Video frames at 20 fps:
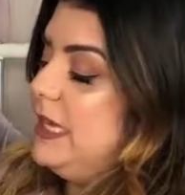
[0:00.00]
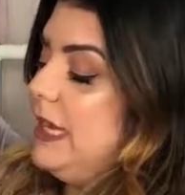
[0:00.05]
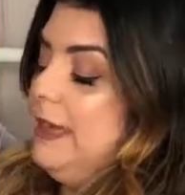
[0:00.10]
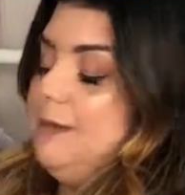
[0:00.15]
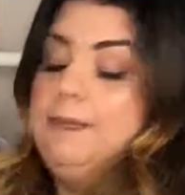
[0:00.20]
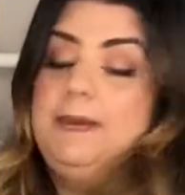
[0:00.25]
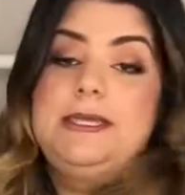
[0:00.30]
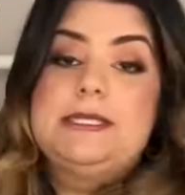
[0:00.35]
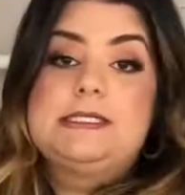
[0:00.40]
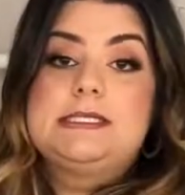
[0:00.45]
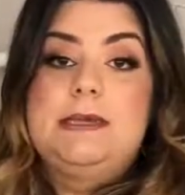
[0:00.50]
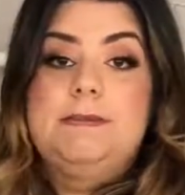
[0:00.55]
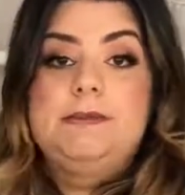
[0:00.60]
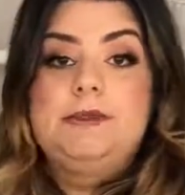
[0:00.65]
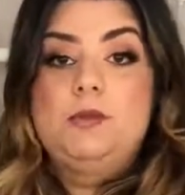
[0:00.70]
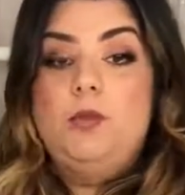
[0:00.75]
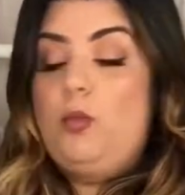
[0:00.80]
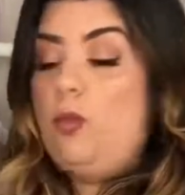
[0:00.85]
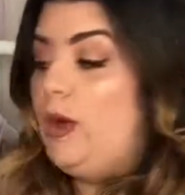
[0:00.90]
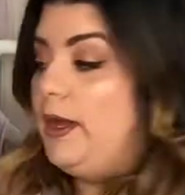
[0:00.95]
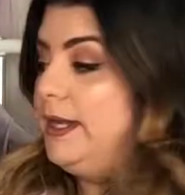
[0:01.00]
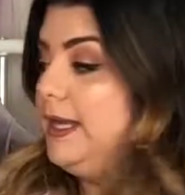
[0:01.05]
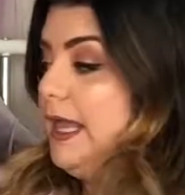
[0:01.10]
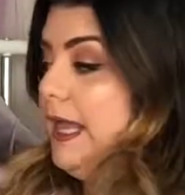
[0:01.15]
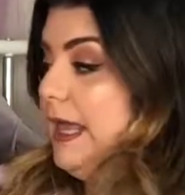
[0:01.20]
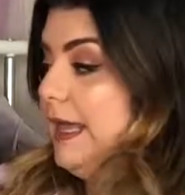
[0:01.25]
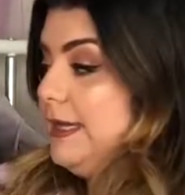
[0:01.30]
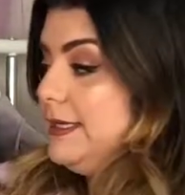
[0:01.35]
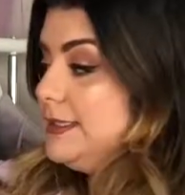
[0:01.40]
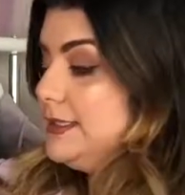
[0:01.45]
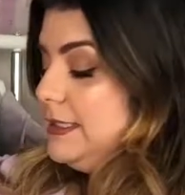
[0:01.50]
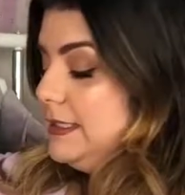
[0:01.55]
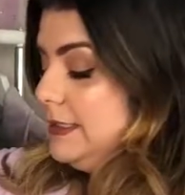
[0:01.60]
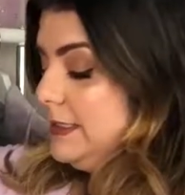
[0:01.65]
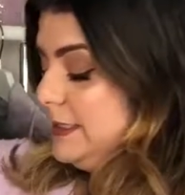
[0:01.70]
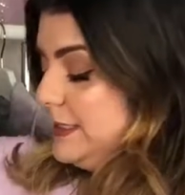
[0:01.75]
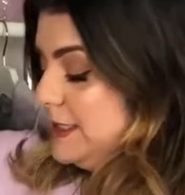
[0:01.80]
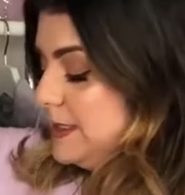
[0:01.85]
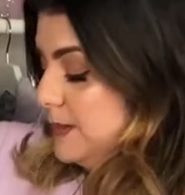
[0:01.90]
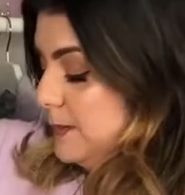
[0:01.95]
I picked up the 1X in
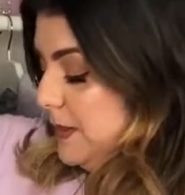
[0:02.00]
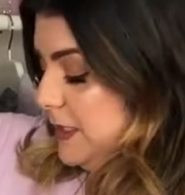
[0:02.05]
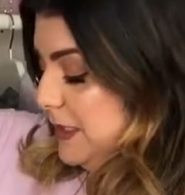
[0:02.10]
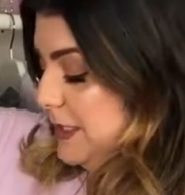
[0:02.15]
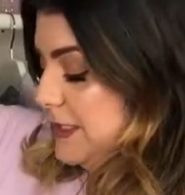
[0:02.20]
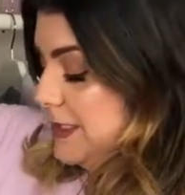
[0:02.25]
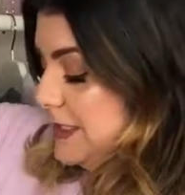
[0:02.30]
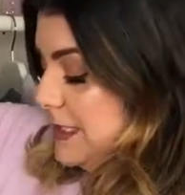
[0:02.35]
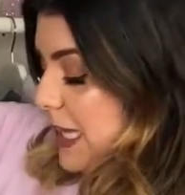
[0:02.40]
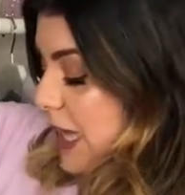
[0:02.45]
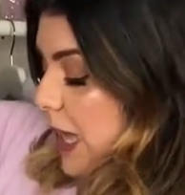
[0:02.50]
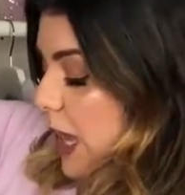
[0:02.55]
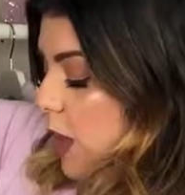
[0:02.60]
this piece.